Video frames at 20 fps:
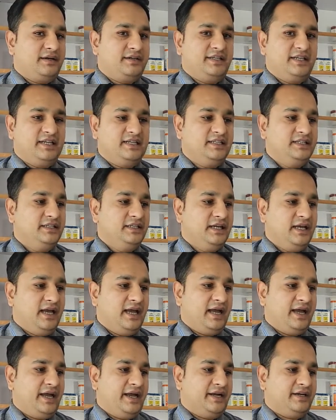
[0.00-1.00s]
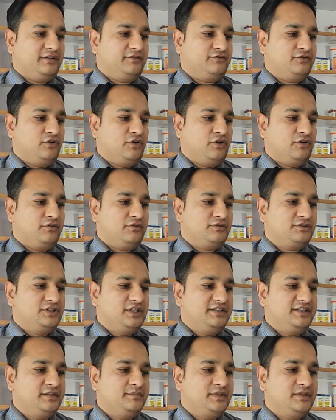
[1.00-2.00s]
daily and for
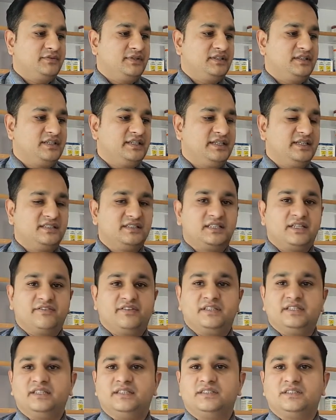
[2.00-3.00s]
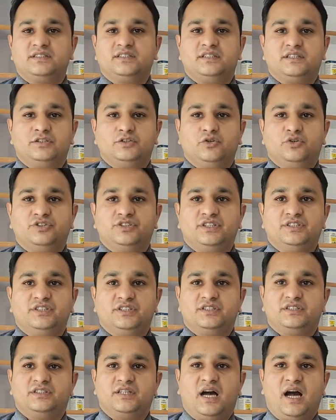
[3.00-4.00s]
children between 3 and 7 years the dosage
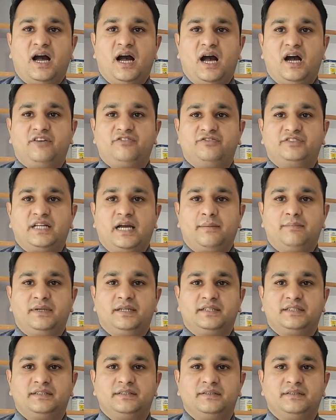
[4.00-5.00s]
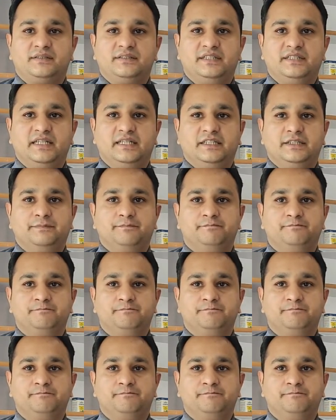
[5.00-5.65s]
is half tablet daily.